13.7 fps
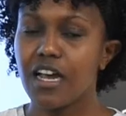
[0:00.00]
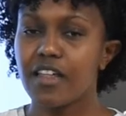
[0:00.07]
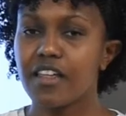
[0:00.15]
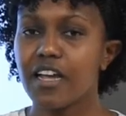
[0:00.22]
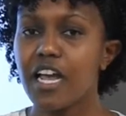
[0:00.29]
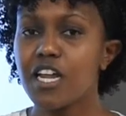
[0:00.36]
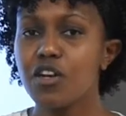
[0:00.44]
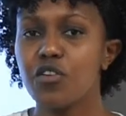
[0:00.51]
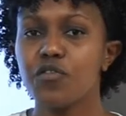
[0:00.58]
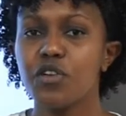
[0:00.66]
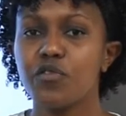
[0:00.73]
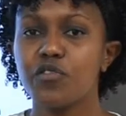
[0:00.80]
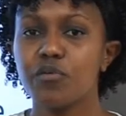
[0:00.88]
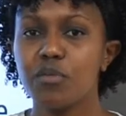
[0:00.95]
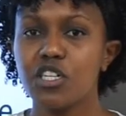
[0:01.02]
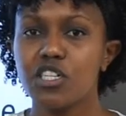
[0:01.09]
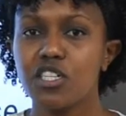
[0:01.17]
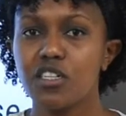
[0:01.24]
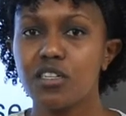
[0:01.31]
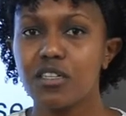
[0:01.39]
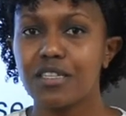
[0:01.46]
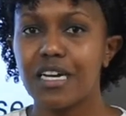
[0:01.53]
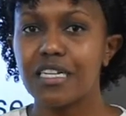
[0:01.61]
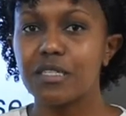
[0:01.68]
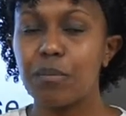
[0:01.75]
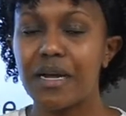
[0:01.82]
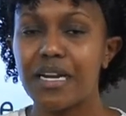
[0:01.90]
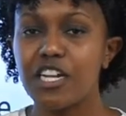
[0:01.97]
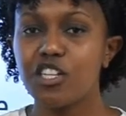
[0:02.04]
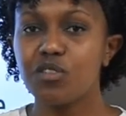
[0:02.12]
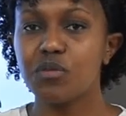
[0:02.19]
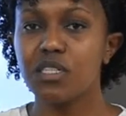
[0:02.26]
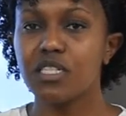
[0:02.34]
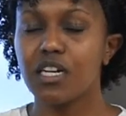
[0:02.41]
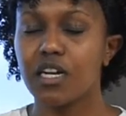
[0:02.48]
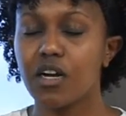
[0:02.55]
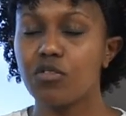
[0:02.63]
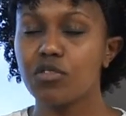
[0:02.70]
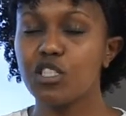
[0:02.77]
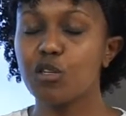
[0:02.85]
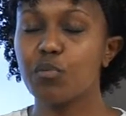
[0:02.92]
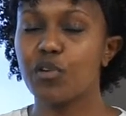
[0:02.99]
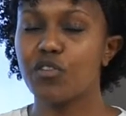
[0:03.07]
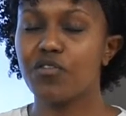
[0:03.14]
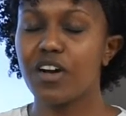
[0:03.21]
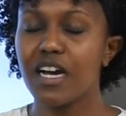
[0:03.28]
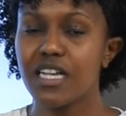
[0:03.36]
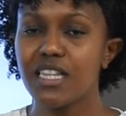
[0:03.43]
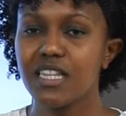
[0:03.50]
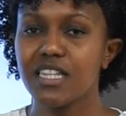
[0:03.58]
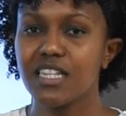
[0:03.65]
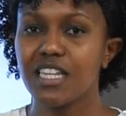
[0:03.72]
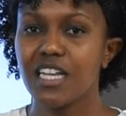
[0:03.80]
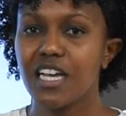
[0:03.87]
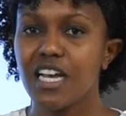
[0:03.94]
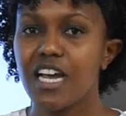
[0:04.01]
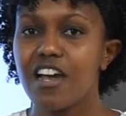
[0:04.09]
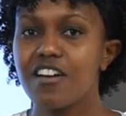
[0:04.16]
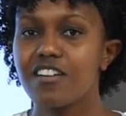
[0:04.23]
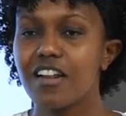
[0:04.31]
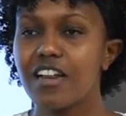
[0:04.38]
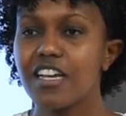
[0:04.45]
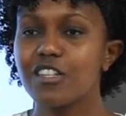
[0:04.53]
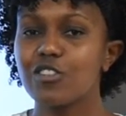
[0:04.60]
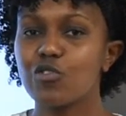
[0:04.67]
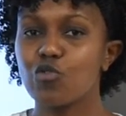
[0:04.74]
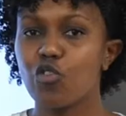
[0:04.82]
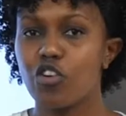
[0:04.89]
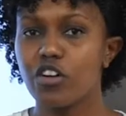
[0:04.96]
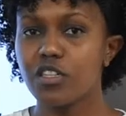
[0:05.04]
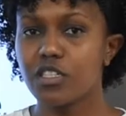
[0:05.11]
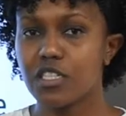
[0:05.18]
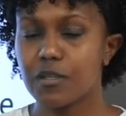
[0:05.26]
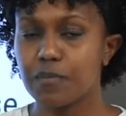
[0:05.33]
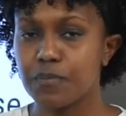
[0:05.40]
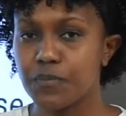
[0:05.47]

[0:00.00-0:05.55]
The kind of information that management accounting provides relates to cost,